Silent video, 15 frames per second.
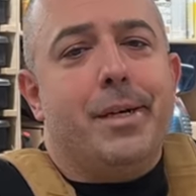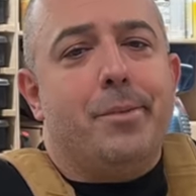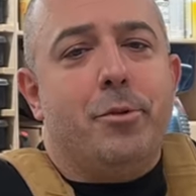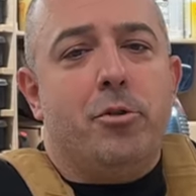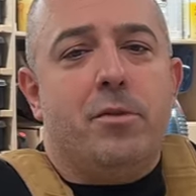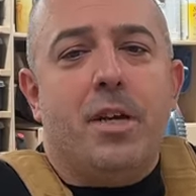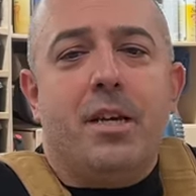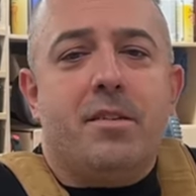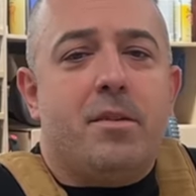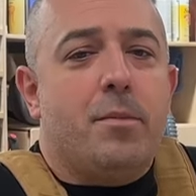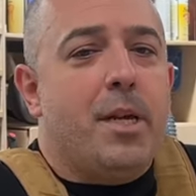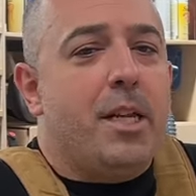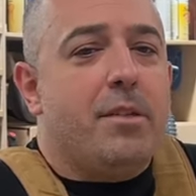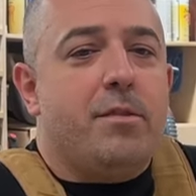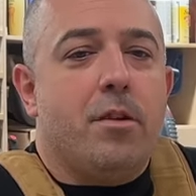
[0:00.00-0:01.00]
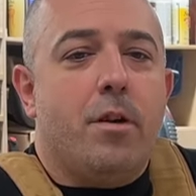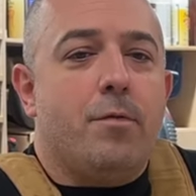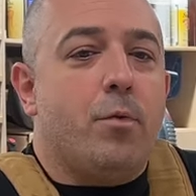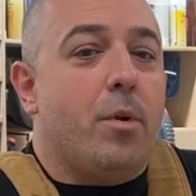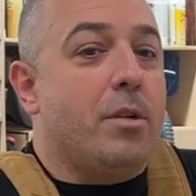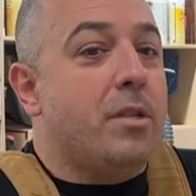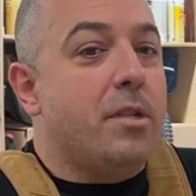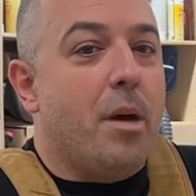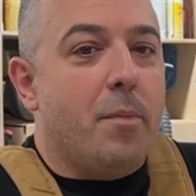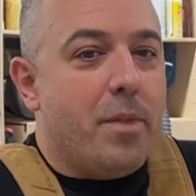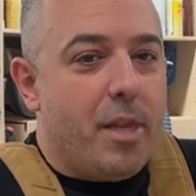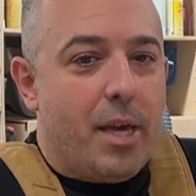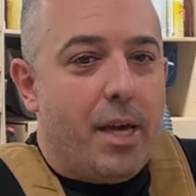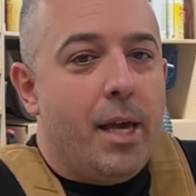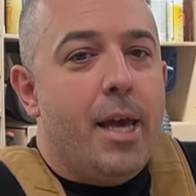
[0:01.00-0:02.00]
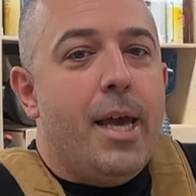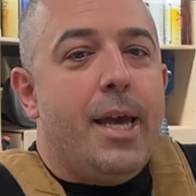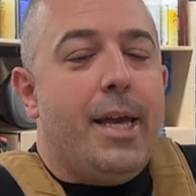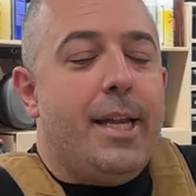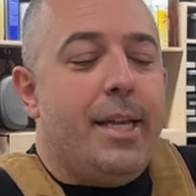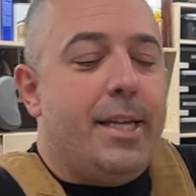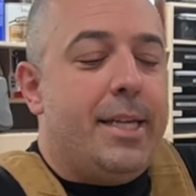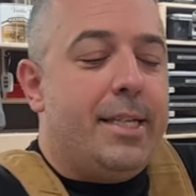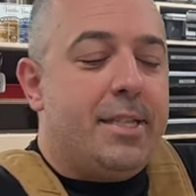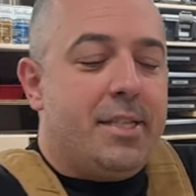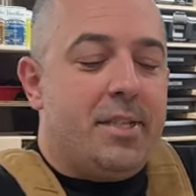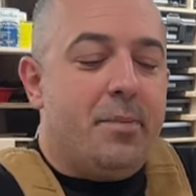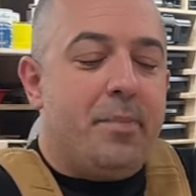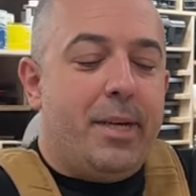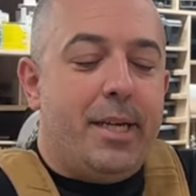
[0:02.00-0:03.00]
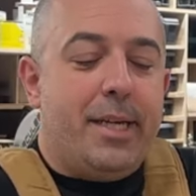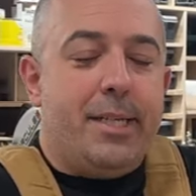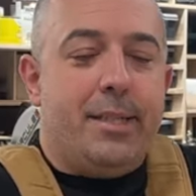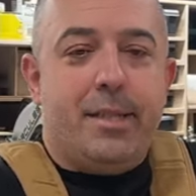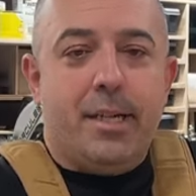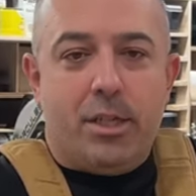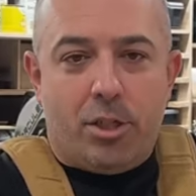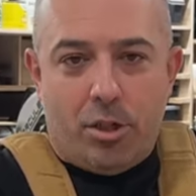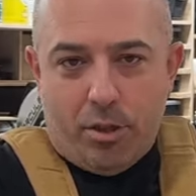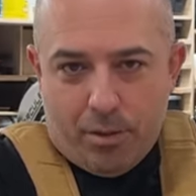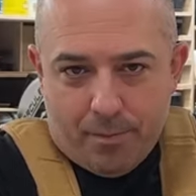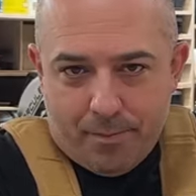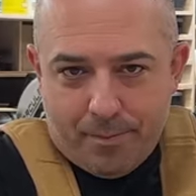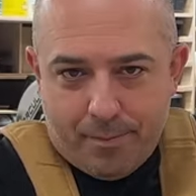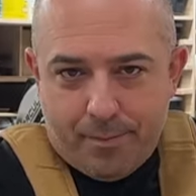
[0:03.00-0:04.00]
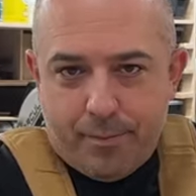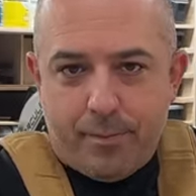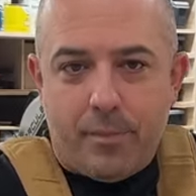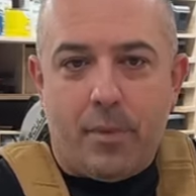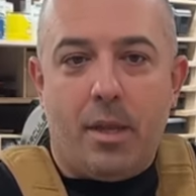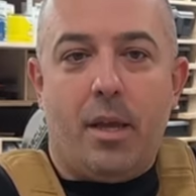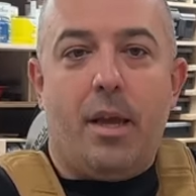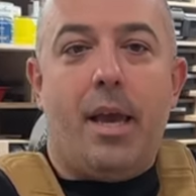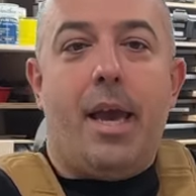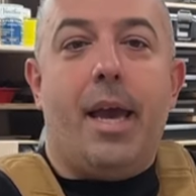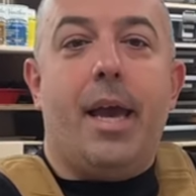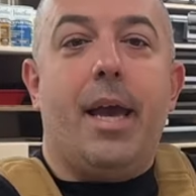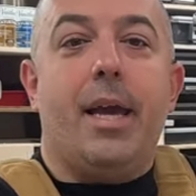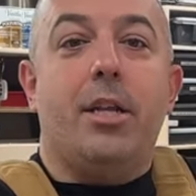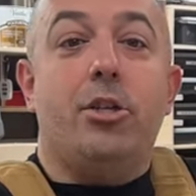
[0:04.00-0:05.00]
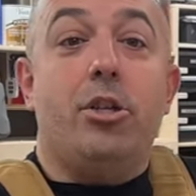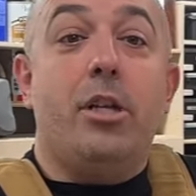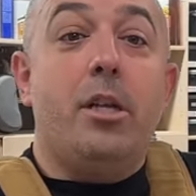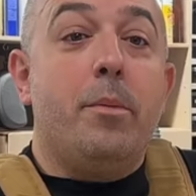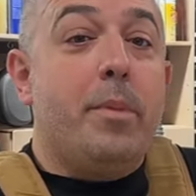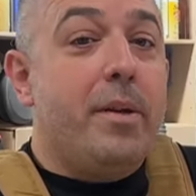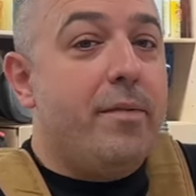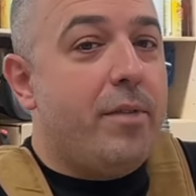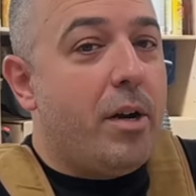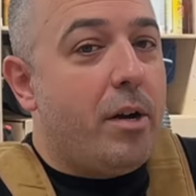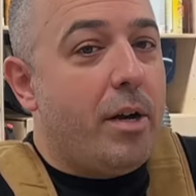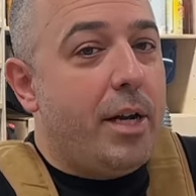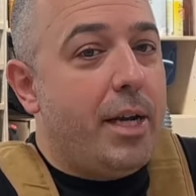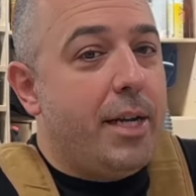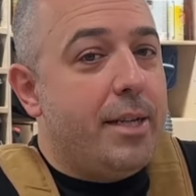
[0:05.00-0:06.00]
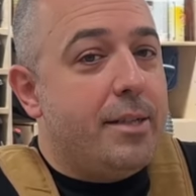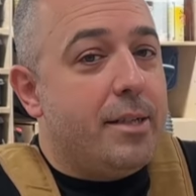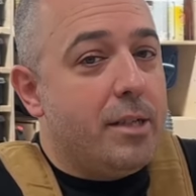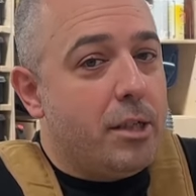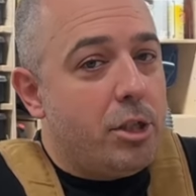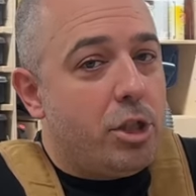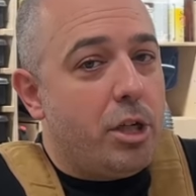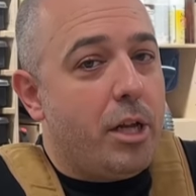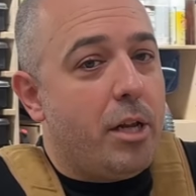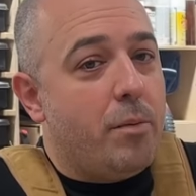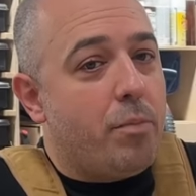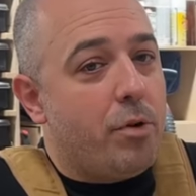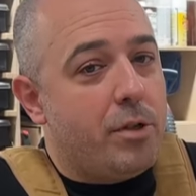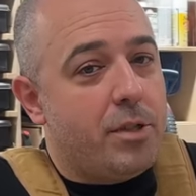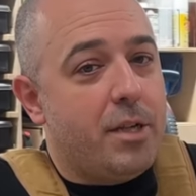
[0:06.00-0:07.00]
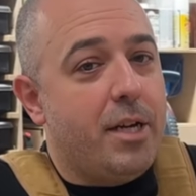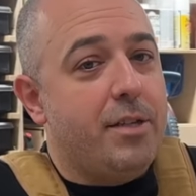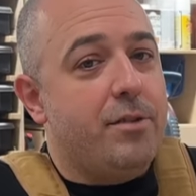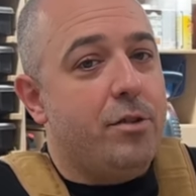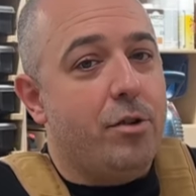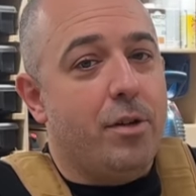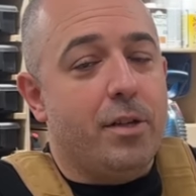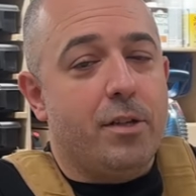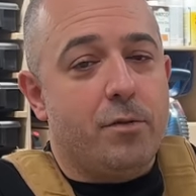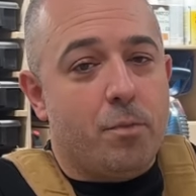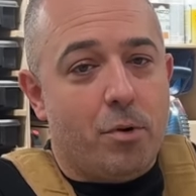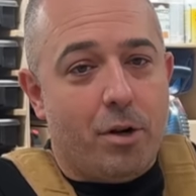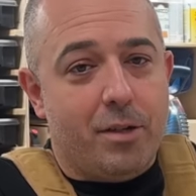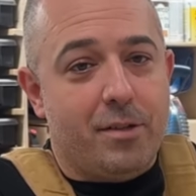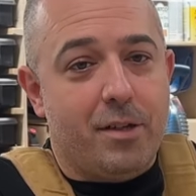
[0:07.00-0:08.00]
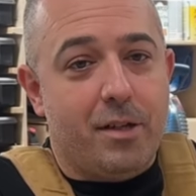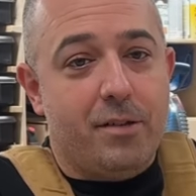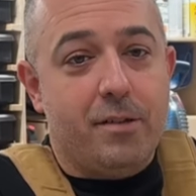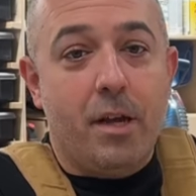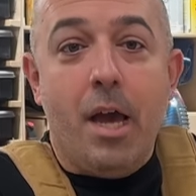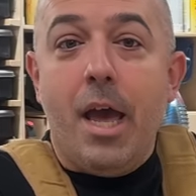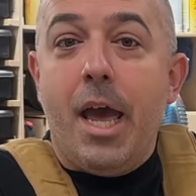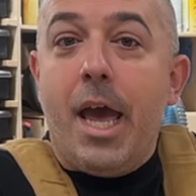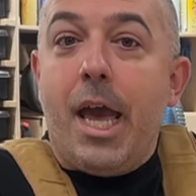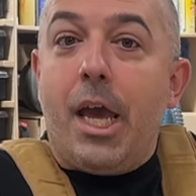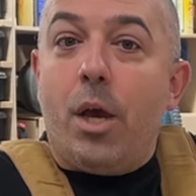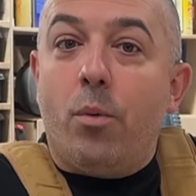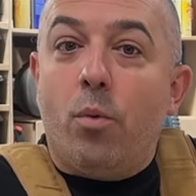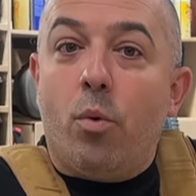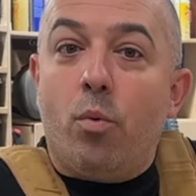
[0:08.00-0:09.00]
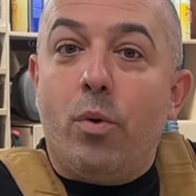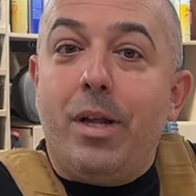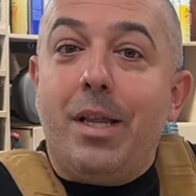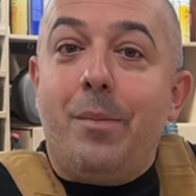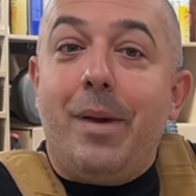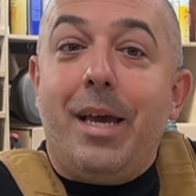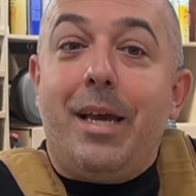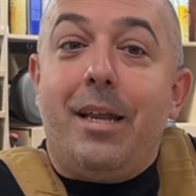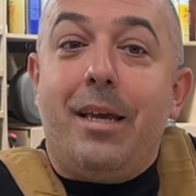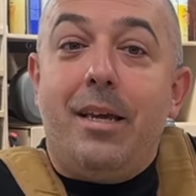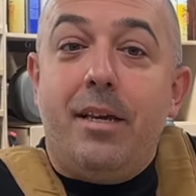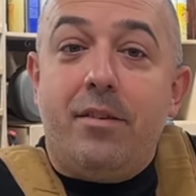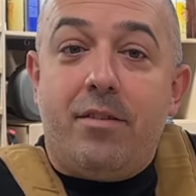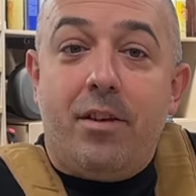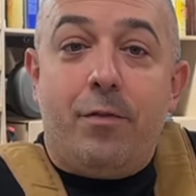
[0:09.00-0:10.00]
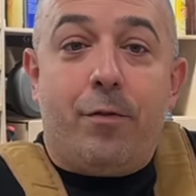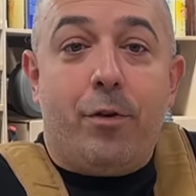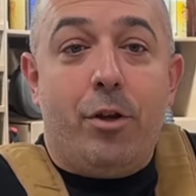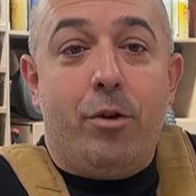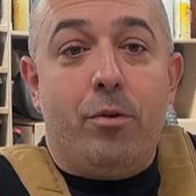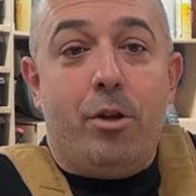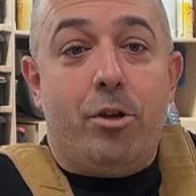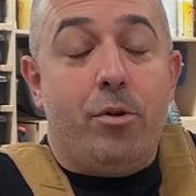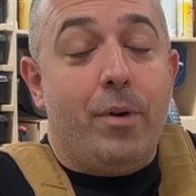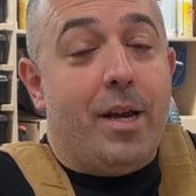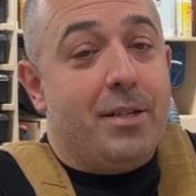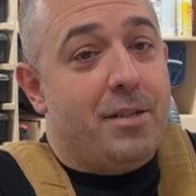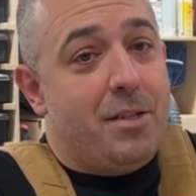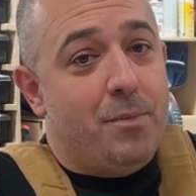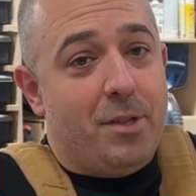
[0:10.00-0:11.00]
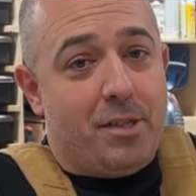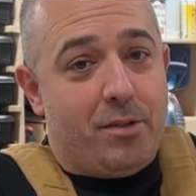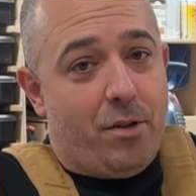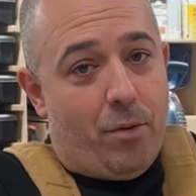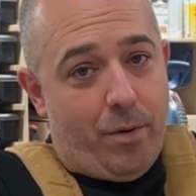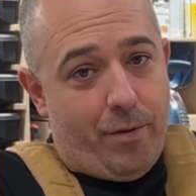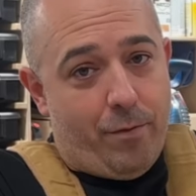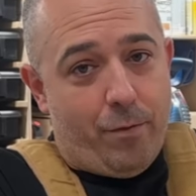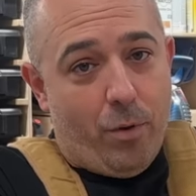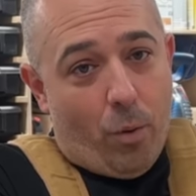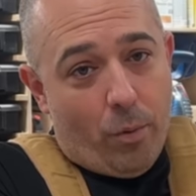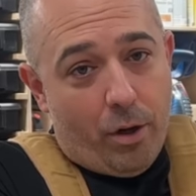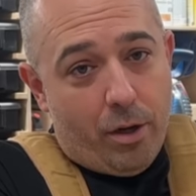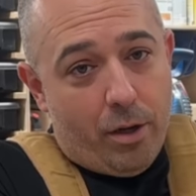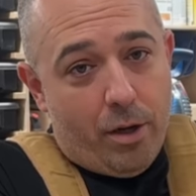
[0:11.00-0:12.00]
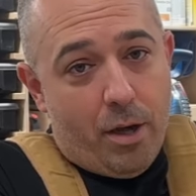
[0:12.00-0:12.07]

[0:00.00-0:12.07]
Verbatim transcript: use estimating software, something. It needs to be digital. And you need to be very diligent and precise during this process. It will really make it easy for you to do estimates going forward.